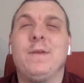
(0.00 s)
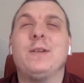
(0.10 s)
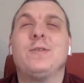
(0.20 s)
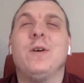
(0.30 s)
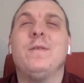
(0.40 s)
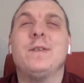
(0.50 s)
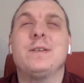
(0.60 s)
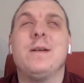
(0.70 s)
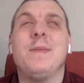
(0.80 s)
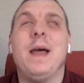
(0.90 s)
drove
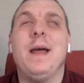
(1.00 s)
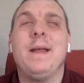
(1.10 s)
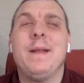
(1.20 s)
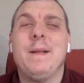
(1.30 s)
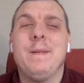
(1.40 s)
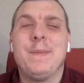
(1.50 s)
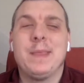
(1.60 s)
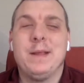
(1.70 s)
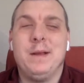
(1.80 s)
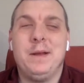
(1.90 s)
us up there
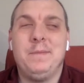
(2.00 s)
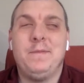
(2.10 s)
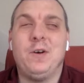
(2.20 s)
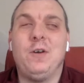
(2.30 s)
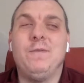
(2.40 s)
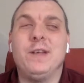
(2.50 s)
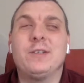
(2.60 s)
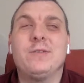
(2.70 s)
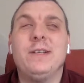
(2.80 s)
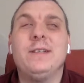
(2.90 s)
for
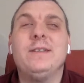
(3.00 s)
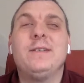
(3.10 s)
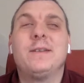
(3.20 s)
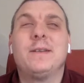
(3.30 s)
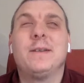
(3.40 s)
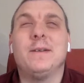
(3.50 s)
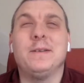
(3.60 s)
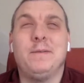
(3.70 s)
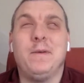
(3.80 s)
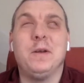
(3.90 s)
obvious reasons.
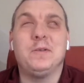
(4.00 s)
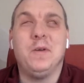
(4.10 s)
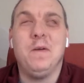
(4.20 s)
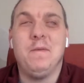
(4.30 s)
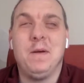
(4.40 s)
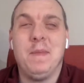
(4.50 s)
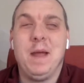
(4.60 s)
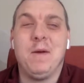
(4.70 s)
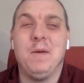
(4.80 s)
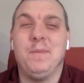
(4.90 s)
Because if I drove up
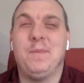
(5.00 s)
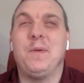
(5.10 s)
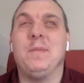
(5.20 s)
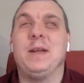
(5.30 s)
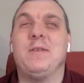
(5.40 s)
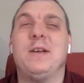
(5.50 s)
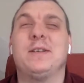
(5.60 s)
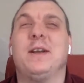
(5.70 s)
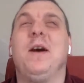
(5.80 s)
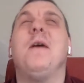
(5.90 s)
there, I'd probably
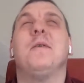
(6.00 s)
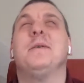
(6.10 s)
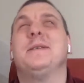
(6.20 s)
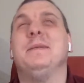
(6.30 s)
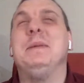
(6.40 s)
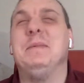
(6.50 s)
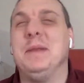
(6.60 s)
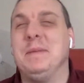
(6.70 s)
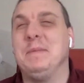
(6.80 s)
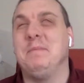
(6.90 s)
crash a car or something
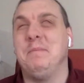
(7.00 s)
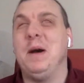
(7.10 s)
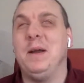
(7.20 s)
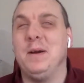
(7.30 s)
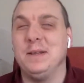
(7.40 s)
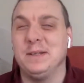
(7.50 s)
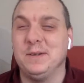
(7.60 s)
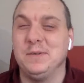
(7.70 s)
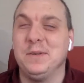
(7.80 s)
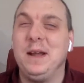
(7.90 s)
with my eyes
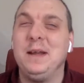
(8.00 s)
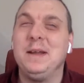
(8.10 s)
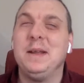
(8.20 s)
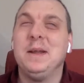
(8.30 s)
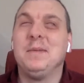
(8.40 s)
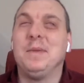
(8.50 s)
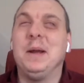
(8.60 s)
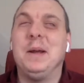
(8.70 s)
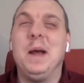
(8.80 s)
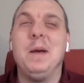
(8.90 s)
and all that.
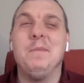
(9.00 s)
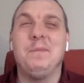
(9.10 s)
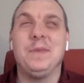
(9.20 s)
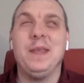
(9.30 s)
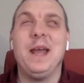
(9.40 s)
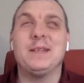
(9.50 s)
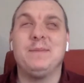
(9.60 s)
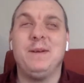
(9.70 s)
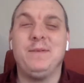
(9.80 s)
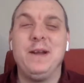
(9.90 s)
But
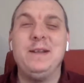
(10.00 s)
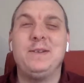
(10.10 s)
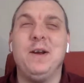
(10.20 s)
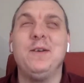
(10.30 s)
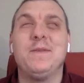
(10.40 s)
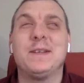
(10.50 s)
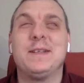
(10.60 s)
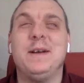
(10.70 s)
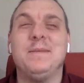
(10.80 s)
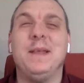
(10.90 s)
so my friend drove
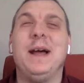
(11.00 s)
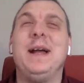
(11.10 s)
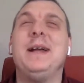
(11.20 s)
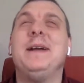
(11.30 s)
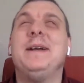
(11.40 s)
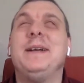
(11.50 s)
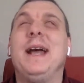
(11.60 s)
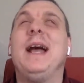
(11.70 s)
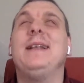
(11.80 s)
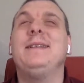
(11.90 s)
us up there
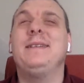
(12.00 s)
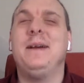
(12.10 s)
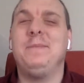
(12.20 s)
and,